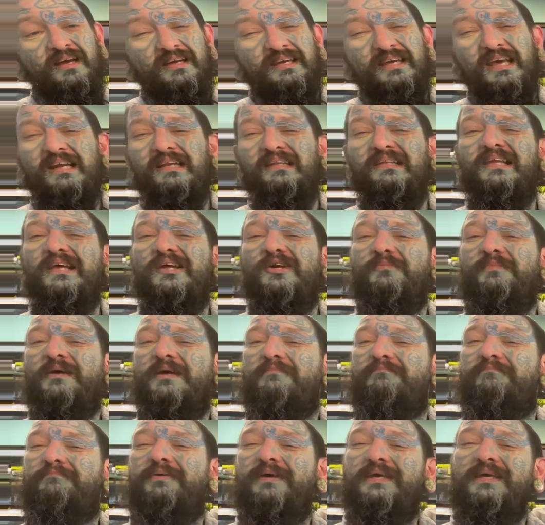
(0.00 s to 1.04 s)
Get a little
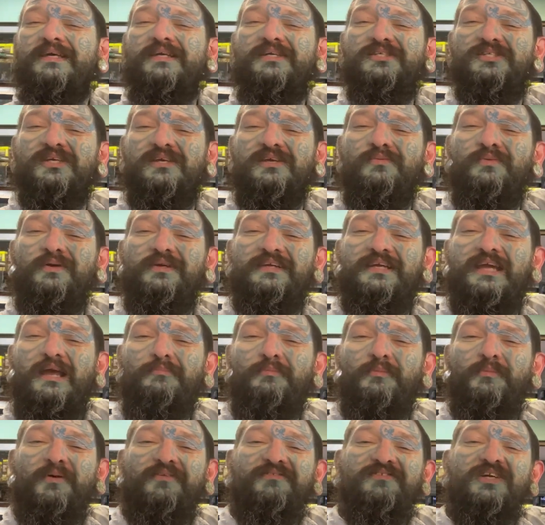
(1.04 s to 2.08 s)
bit big, so you wouldn't keep
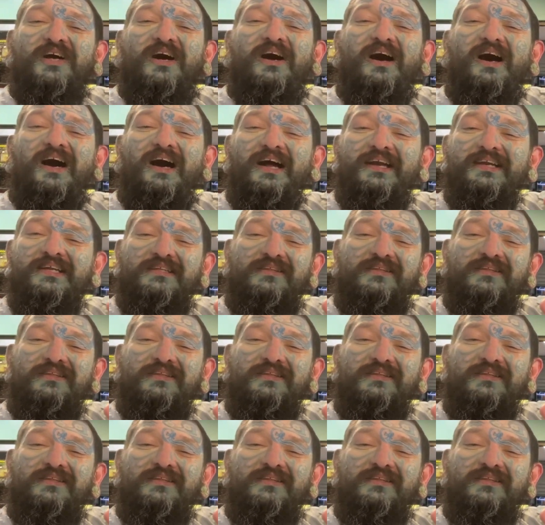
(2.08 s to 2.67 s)
them with tiny